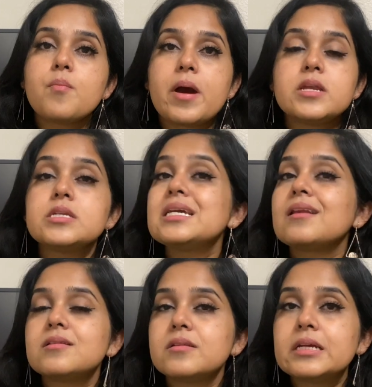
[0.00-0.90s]
my
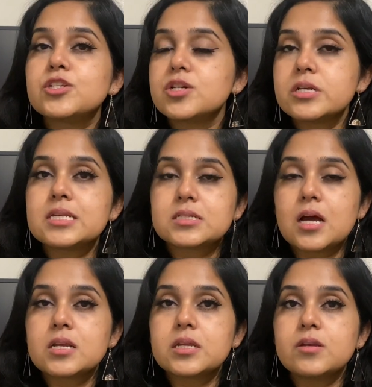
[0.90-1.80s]
decluttering journey
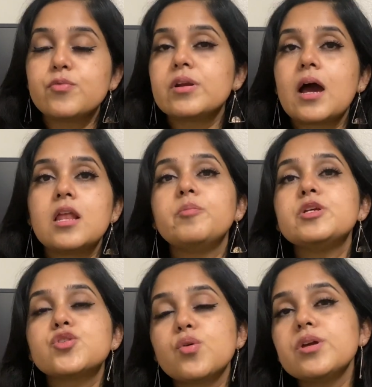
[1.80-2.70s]
started, where I'll be
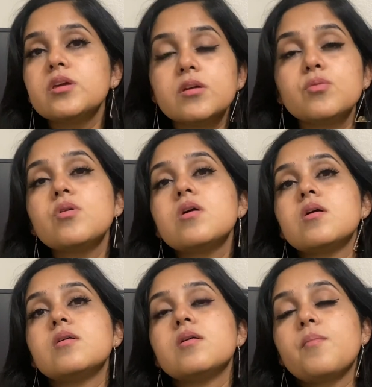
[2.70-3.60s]
showing you
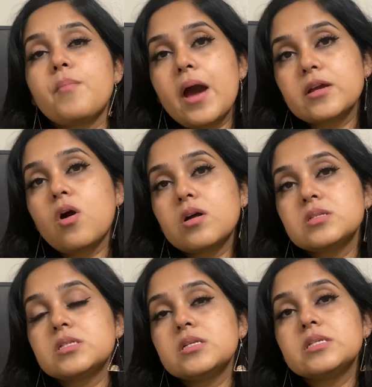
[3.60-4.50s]
my
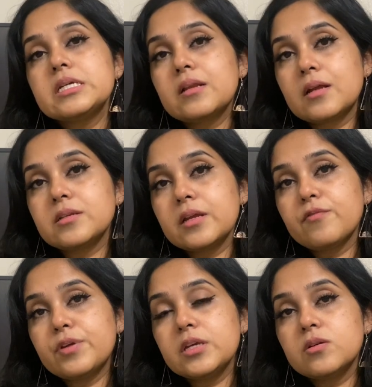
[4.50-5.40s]
constant decluttering
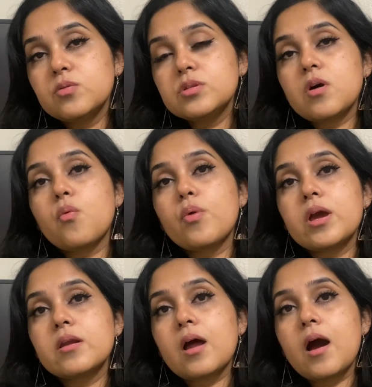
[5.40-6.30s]
videos
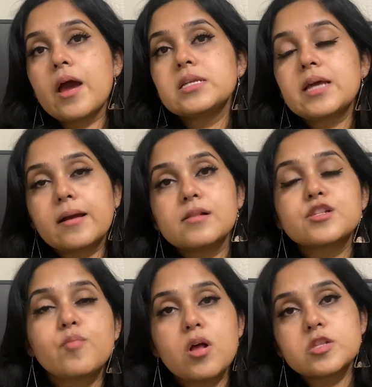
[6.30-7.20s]
where I tackle
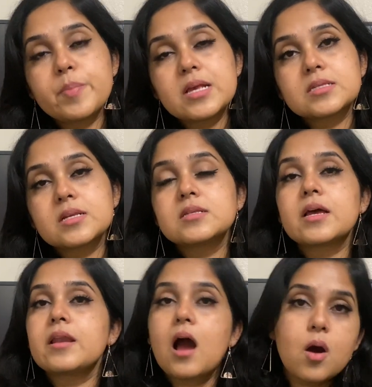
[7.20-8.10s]
small spaces
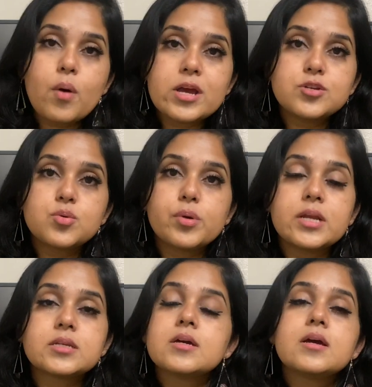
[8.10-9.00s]
and how I do
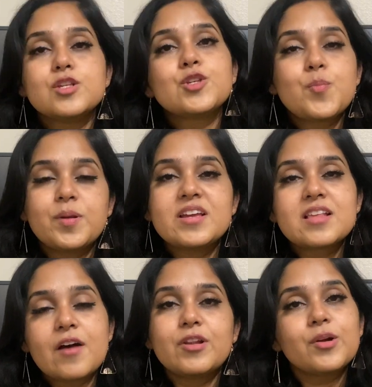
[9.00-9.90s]
it. So please
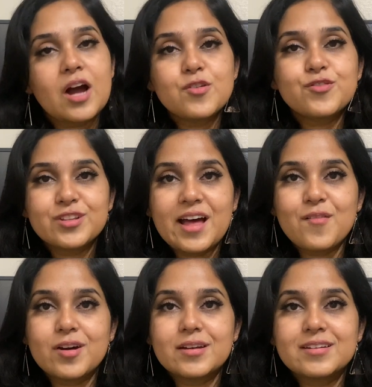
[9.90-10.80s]
have a look out for that
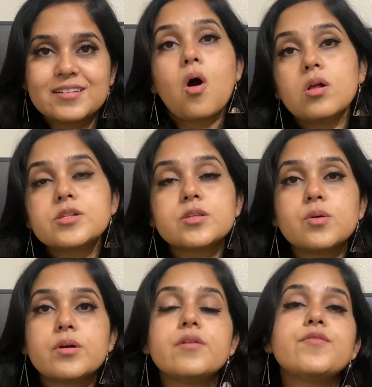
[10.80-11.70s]
one.
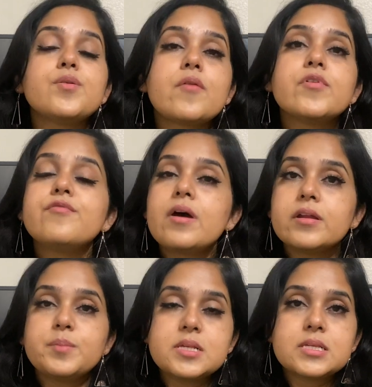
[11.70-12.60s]
Also, if you have a
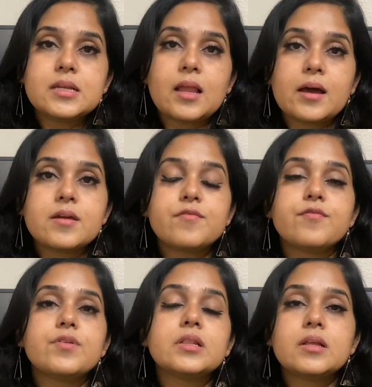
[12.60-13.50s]
very busy life
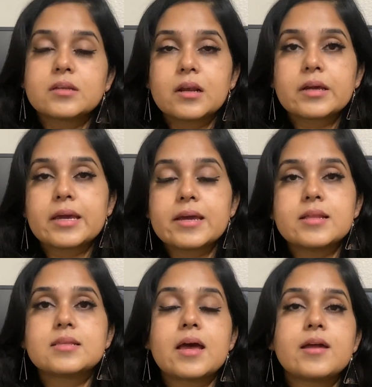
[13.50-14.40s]
with little
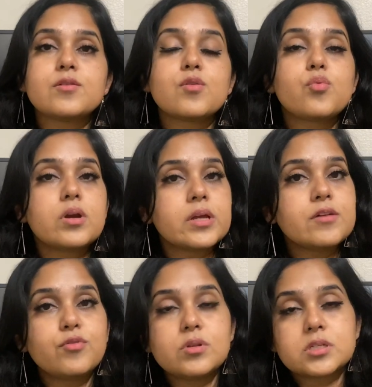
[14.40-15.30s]
kids and you're working
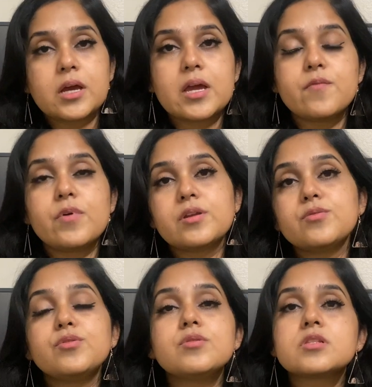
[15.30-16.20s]
full time where you
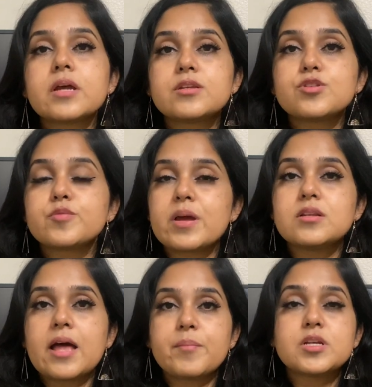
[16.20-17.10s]
don't get to spend
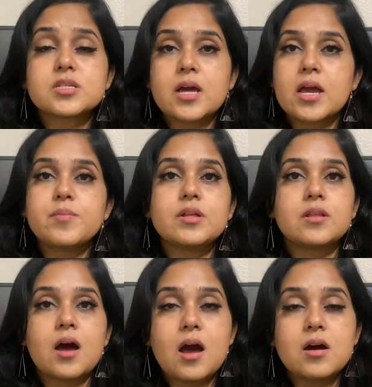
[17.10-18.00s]
that much time in the
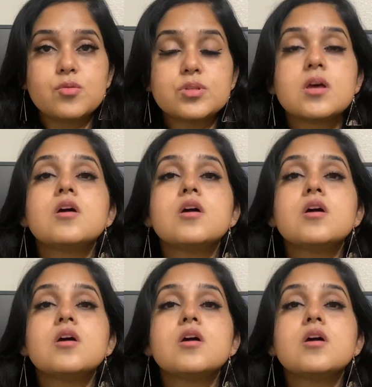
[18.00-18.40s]
house,